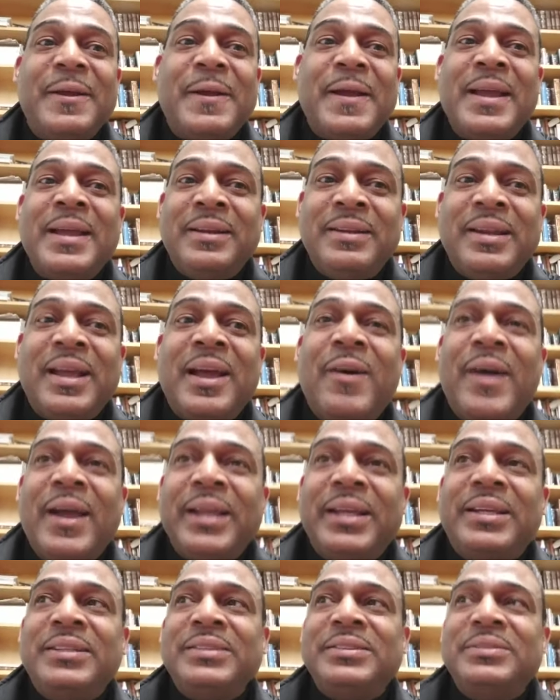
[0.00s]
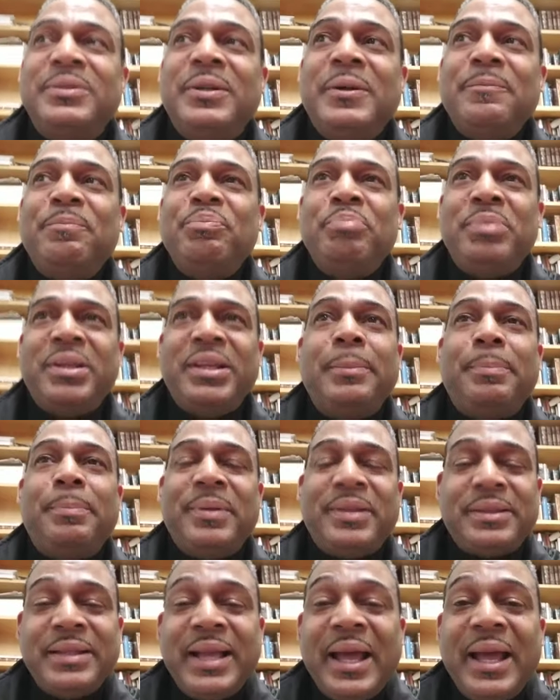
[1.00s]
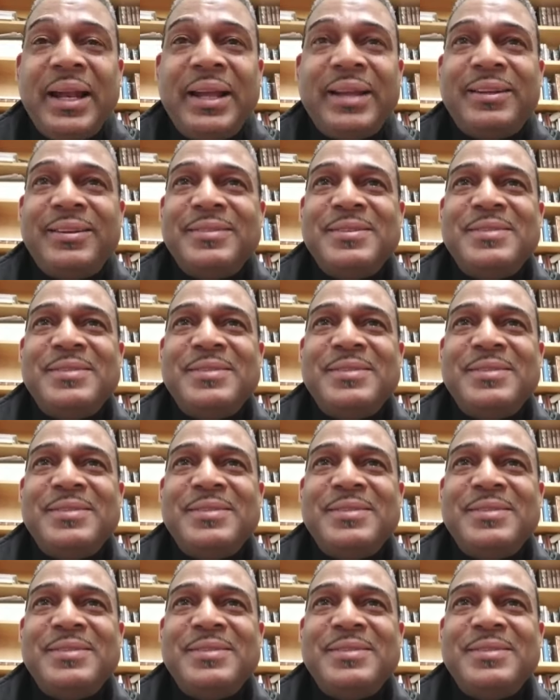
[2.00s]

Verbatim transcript: and now I can be empathetic,